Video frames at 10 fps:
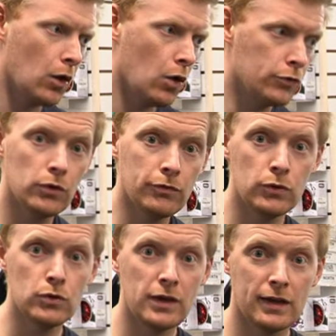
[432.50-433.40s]
although the
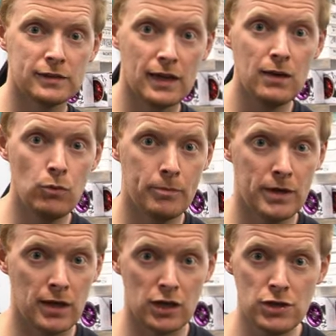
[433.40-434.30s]
Fuel EX-8 would
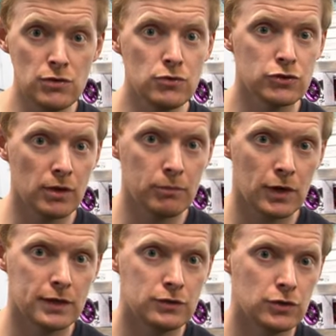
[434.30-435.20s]
be a huge
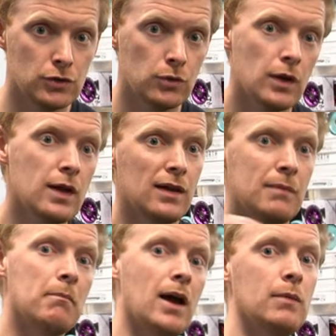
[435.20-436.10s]
upgrade to you,
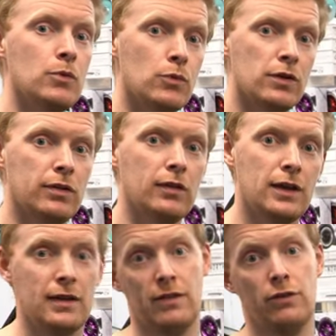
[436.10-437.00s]
it might be worth
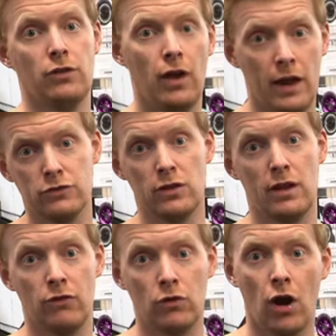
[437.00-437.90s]
looking at the
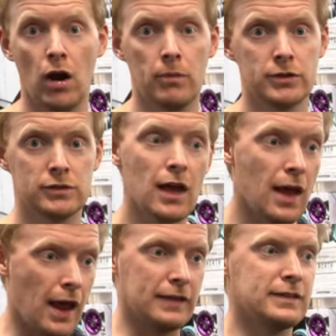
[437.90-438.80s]
entry-level carbons,
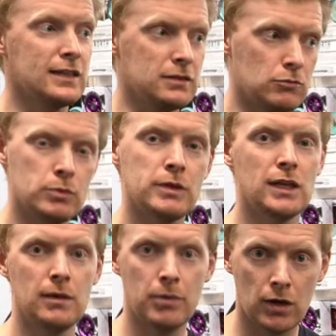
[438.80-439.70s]
as they seem to be
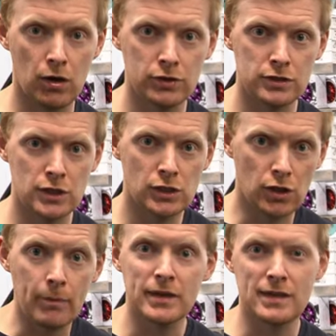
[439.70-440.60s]
keeping on
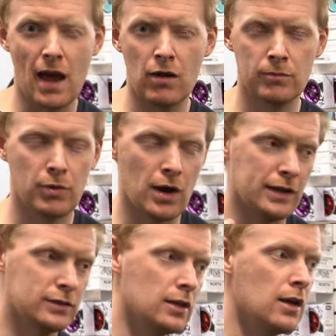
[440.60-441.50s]
coming down in price.